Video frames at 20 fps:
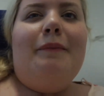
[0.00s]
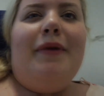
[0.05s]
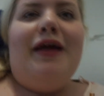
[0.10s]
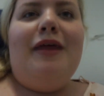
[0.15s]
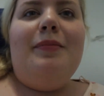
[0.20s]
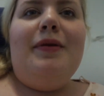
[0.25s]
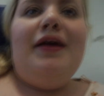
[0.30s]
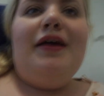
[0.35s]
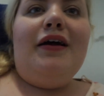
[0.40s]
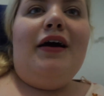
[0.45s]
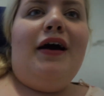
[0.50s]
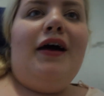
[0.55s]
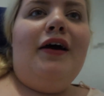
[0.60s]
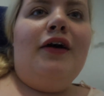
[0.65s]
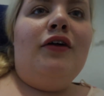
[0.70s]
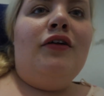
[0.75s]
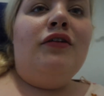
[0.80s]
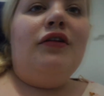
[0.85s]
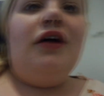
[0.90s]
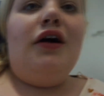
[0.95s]
Maybe
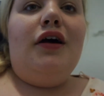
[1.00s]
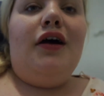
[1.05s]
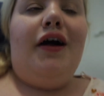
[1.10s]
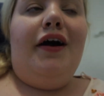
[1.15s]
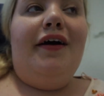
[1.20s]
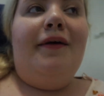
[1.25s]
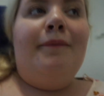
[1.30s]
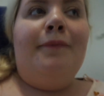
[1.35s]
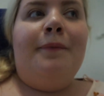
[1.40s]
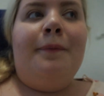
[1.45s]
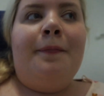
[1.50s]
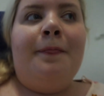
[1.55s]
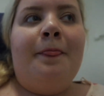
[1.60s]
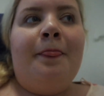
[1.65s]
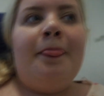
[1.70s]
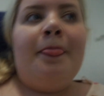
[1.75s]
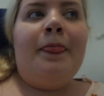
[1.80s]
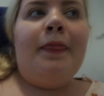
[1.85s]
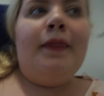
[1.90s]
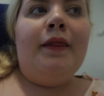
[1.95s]
I'll
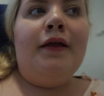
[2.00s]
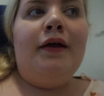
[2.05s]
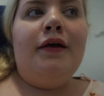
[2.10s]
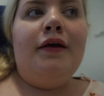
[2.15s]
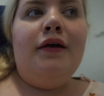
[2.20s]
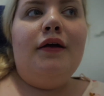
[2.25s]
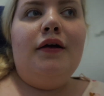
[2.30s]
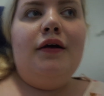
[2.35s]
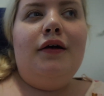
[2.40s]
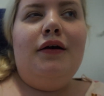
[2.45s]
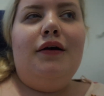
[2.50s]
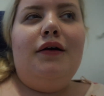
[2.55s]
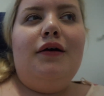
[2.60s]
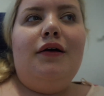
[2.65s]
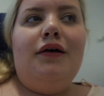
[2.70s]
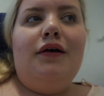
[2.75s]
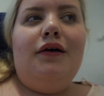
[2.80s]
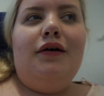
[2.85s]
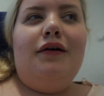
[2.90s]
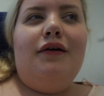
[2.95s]
um,
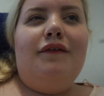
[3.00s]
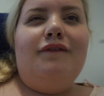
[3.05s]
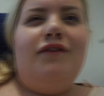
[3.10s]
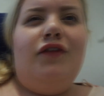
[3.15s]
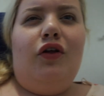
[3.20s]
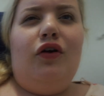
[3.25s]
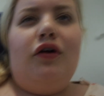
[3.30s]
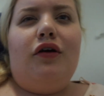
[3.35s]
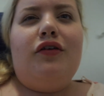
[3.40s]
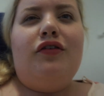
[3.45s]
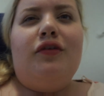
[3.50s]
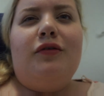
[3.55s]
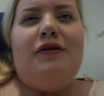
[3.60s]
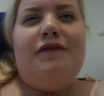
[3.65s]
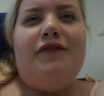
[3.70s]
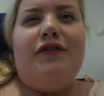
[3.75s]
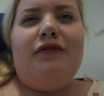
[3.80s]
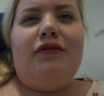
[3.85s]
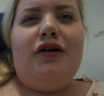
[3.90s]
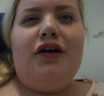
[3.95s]
vlog some
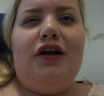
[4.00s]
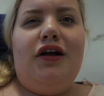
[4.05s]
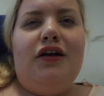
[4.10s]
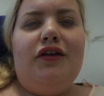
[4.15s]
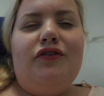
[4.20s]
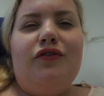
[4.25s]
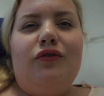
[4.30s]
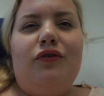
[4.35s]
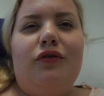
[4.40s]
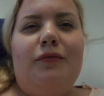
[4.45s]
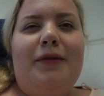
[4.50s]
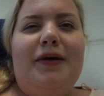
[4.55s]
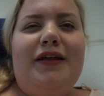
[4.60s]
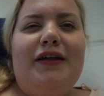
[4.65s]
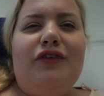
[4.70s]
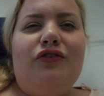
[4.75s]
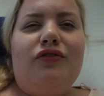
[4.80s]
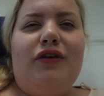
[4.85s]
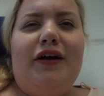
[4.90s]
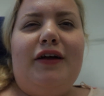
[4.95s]
of the rehearsal I might
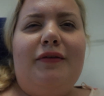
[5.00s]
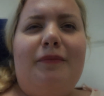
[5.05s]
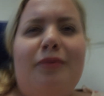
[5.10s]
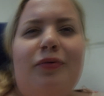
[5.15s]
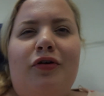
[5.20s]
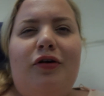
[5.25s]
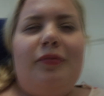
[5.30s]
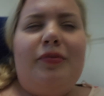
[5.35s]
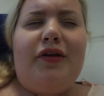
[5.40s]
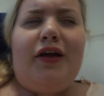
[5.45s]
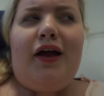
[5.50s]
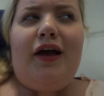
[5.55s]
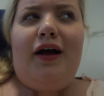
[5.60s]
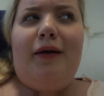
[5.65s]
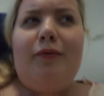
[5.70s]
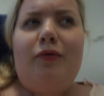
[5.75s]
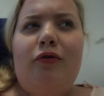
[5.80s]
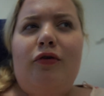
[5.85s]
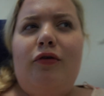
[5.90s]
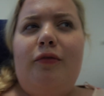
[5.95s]
like try and prop the
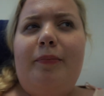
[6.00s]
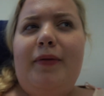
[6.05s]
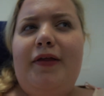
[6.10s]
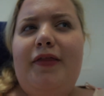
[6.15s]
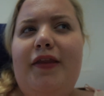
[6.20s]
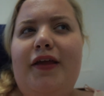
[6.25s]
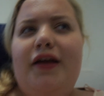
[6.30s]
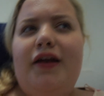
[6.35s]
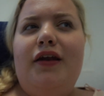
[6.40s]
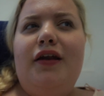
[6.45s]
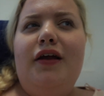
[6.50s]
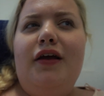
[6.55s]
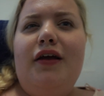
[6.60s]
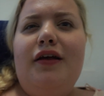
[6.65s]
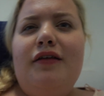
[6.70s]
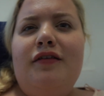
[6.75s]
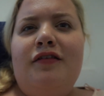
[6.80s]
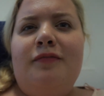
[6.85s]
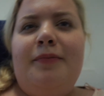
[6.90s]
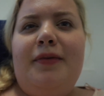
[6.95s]
camera up and then
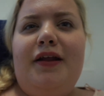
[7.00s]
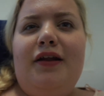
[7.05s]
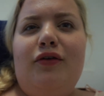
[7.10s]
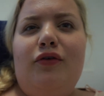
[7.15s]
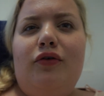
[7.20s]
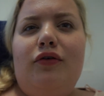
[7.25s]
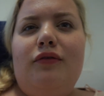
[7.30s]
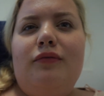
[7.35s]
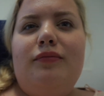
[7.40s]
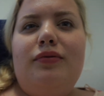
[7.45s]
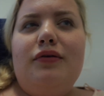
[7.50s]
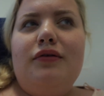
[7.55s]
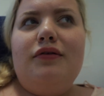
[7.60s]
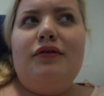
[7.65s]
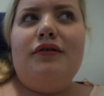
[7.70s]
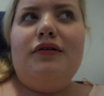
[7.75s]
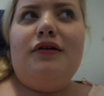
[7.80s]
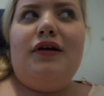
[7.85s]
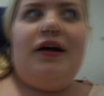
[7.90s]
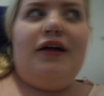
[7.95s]
speed it up
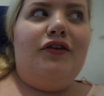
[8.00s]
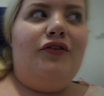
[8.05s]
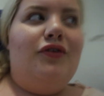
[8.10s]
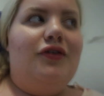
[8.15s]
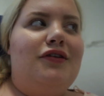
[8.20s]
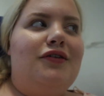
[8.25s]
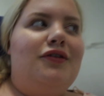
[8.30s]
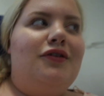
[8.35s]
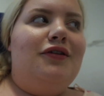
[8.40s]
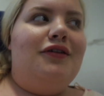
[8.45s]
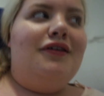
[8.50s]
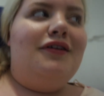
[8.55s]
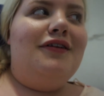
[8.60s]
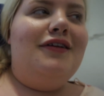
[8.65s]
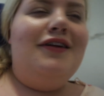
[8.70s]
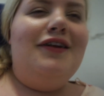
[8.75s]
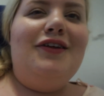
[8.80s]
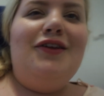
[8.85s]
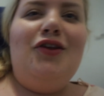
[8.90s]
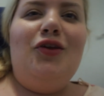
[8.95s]
and do a little
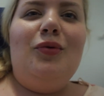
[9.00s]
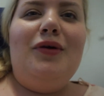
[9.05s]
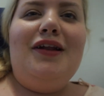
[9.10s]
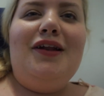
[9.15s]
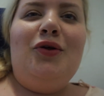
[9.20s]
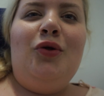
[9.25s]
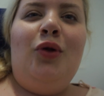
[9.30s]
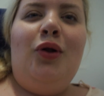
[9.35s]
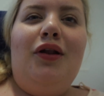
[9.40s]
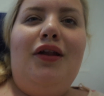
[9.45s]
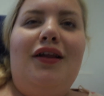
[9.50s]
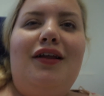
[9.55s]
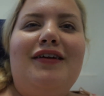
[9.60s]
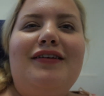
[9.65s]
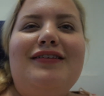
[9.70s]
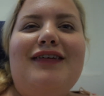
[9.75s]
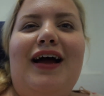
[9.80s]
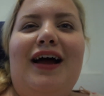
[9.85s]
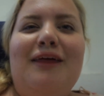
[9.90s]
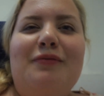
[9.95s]
do a little
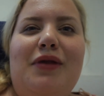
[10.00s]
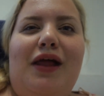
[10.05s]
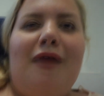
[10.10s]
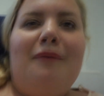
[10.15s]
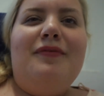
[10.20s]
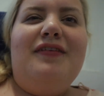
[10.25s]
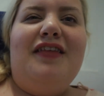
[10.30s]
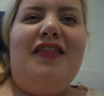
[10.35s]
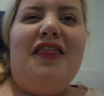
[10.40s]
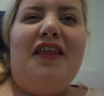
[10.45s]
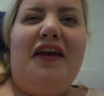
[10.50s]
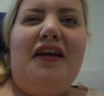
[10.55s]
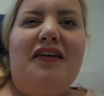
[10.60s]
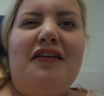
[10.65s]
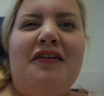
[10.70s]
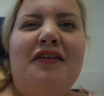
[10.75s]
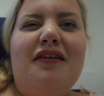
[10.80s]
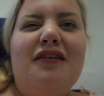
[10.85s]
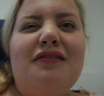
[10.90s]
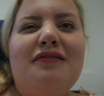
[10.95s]
time lapsey
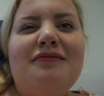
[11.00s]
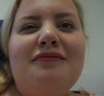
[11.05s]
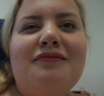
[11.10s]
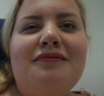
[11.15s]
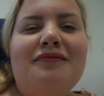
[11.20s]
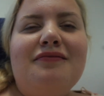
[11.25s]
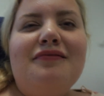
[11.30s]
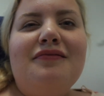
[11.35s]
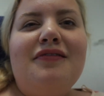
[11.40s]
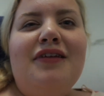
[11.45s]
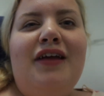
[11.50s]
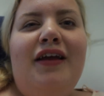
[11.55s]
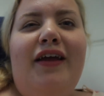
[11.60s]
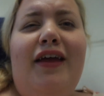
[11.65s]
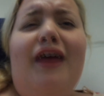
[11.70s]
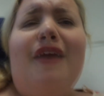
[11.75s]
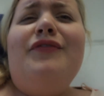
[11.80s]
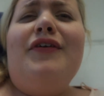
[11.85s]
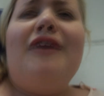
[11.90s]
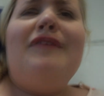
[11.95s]
thing.
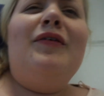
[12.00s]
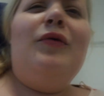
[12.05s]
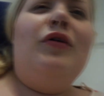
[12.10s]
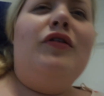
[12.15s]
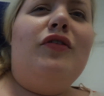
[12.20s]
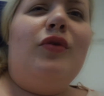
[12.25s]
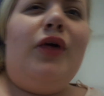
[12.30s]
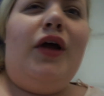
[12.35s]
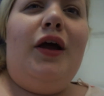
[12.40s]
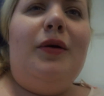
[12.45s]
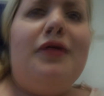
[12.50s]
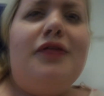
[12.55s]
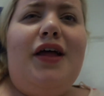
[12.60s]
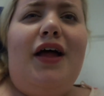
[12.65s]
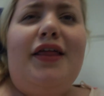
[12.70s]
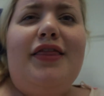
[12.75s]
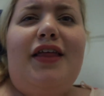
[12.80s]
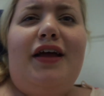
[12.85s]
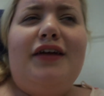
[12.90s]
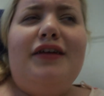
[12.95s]
If everyone's okay with
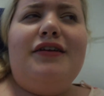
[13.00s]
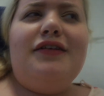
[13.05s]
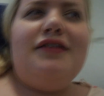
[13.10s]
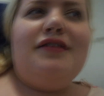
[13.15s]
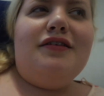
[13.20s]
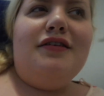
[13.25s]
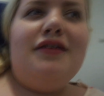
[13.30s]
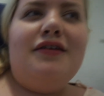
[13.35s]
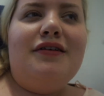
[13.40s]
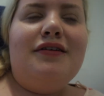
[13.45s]
that, that is.